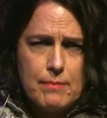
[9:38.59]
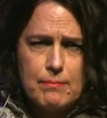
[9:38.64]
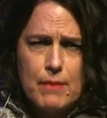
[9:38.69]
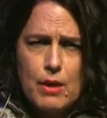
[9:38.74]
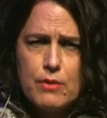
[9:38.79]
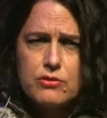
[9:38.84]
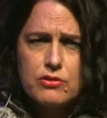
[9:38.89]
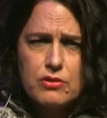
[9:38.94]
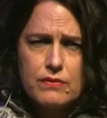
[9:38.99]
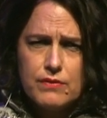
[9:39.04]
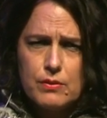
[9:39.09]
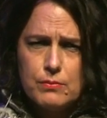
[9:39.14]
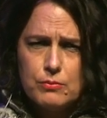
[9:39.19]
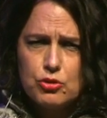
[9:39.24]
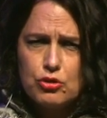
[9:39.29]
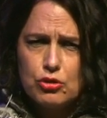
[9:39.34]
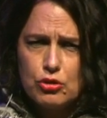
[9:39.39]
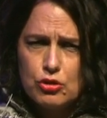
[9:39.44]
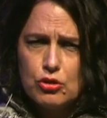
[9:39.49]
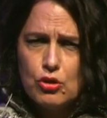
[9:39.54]
Most of them
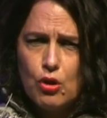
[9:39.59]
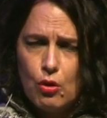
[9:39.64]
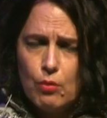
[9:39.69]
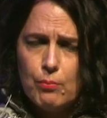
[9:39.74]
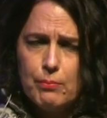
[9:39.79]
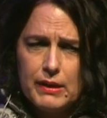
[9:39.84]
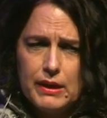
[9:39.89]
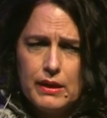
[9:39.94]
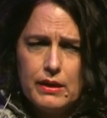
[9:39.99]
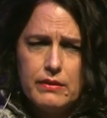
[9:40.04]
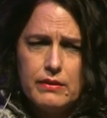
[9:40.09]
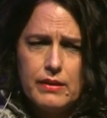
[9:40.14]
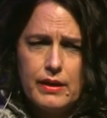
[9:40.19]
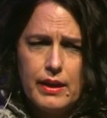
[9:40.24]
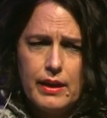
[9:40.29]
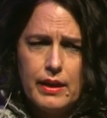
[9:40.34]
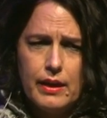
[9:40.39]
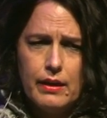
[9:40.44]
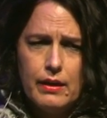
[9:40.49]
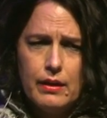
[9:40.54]
should not be in
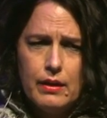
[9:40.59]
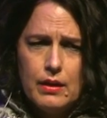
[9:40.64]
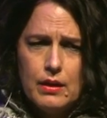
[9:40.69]
there.